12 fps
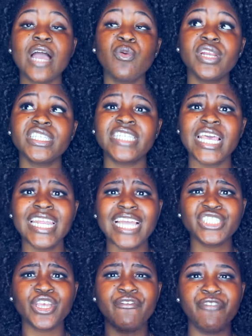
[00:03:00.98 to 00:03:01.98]
I wanna say,
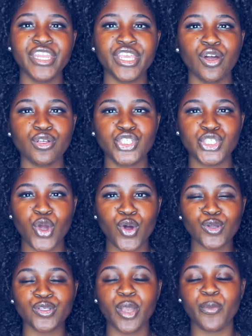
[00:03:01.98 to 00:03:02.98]
let your video
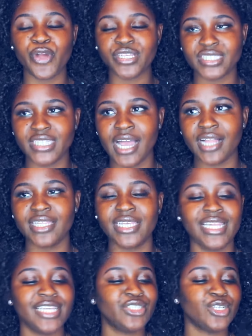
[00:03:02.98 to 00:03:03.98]
show your
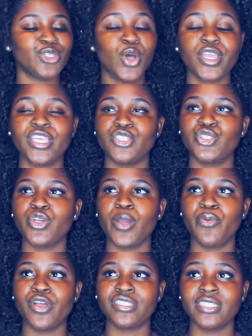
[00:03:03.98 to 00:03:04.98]
personality. Let your talking show
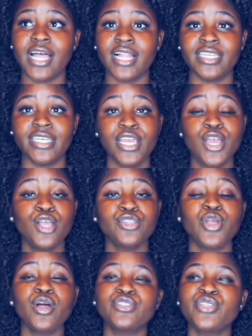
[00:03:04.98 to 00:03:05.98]
your personality.
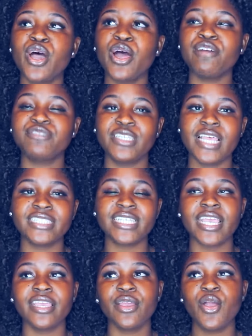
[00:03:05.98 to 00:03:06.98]
Don't start off today
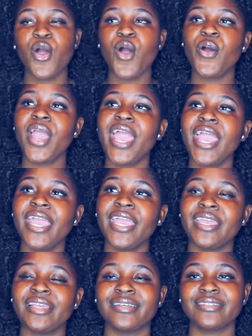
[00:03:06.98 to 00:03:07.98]
saying, oh
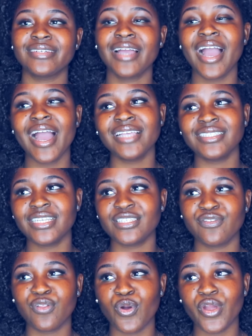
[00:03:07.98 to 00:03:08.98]
hey, guys,
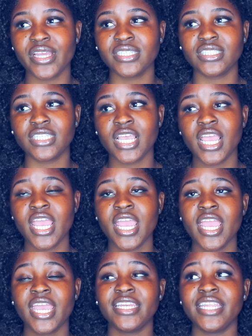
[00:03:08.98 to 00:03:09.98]
it's Florence.
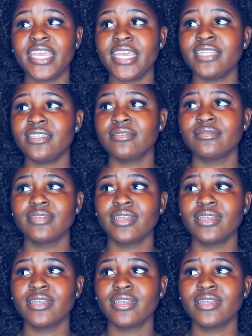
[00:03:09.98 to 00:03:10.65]
And then